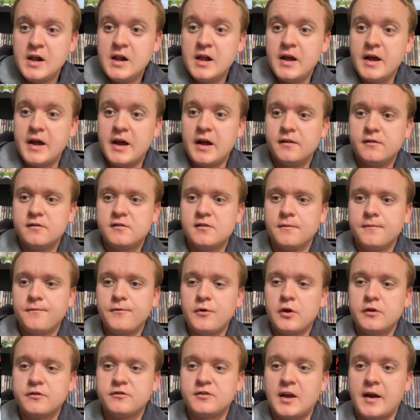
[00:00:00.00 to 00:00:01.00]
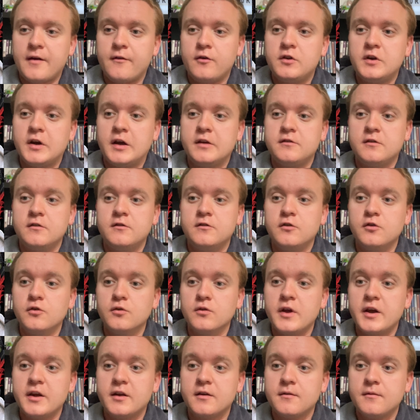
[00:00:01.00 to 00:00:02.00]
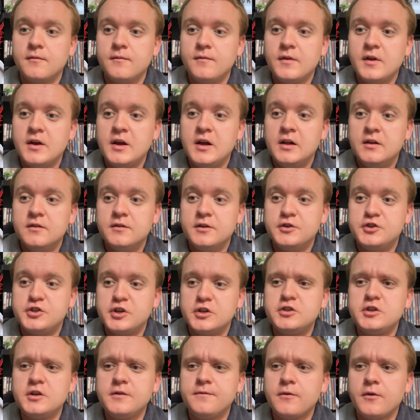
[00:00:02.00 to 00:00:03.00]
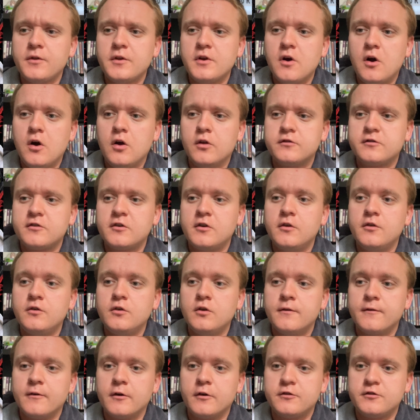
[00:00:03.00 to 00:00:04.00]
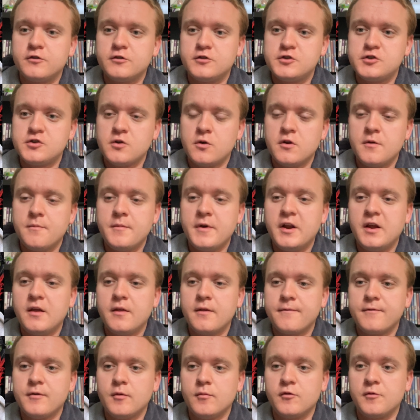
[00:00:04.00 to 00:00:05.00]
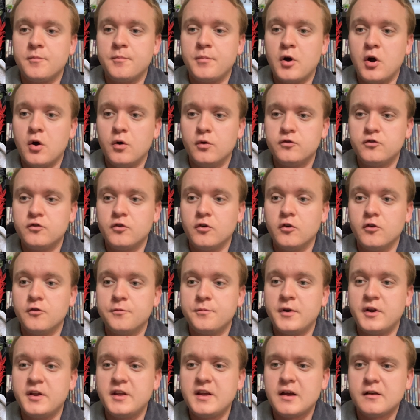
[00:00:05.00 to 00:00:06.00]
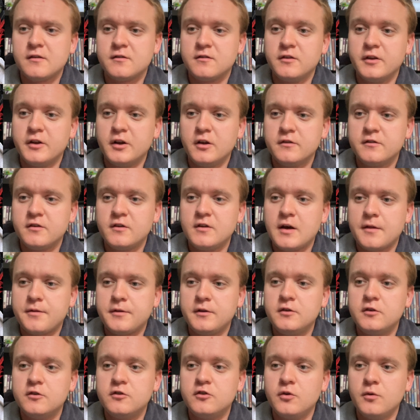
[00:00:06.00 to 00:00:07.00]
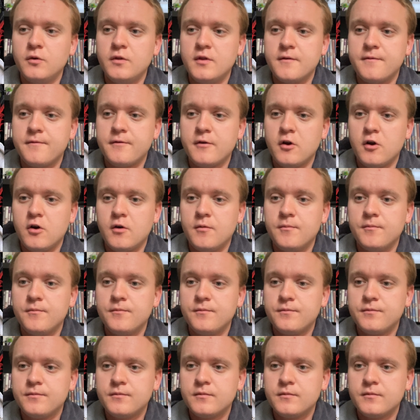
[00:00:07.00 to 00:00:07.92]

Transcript: And some false advertising too, like Najinji from the alternate universe is shown in many of the film's posters, but he has little to nothing to do in the film.